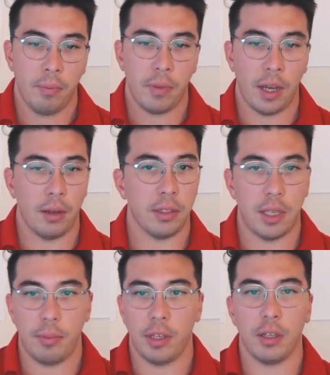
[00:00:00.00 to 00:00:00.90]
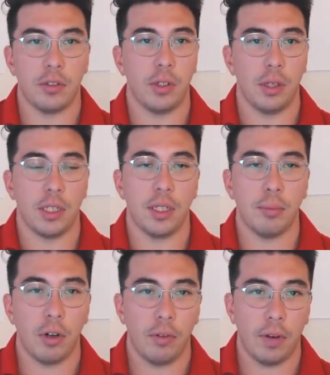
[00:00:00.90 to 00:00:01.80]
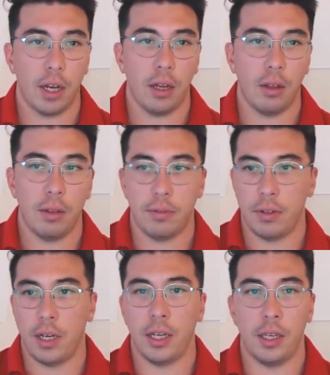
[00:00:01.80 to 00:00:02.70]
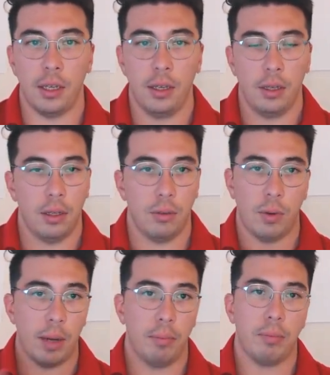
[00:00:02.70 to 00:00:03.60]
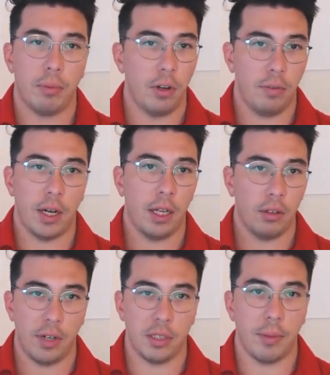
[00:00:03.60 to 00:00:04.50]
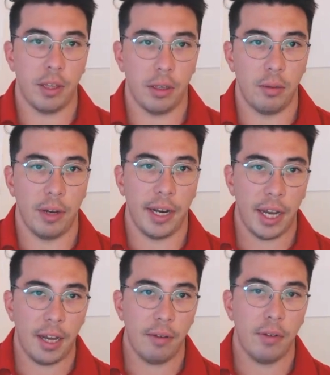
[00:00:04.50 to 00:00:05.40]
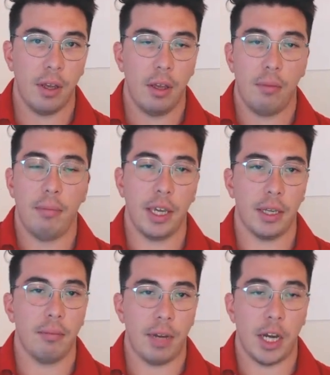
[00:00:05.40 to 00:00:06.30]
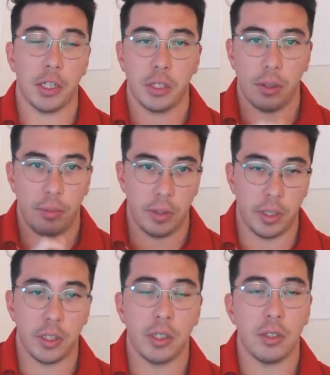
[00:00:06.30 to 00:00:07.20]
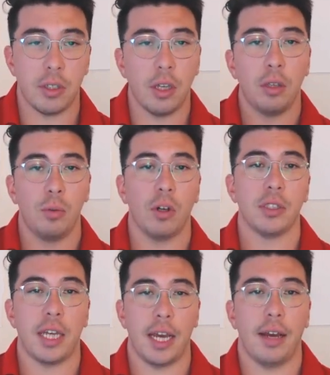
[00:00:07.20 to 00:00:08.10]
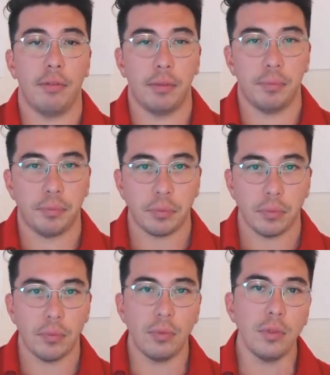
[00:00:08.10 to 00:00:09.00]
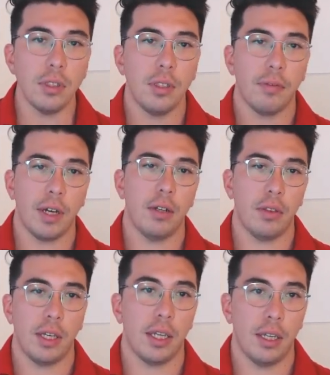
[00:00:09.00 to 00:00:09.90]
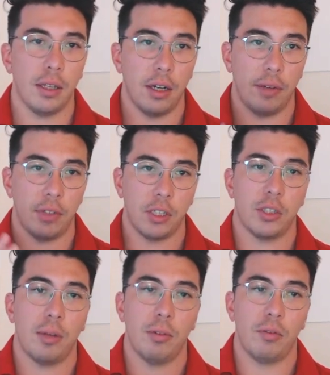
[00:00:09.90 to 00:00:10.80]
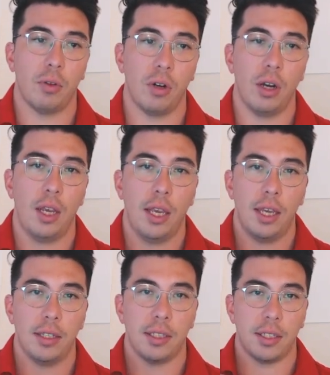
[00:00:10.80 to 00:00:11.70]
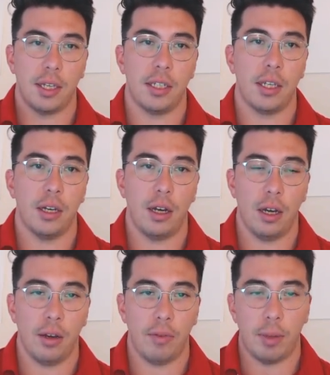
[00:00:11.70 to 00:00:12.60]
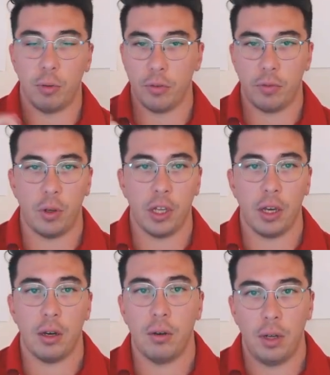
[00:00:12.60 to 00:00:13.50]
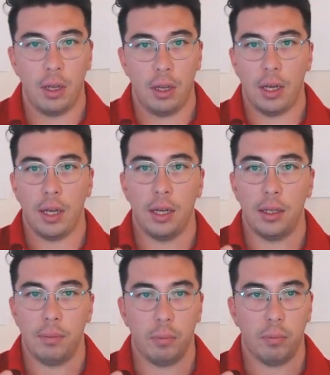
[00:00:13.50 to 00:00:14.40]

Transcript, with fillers: Now, the same thing goes for your LinkedIn profile, for any web profile or resume that you might have. Make it match the positions that you want to have. The final thing that I've touched on before is this idea of a portfolio, uh,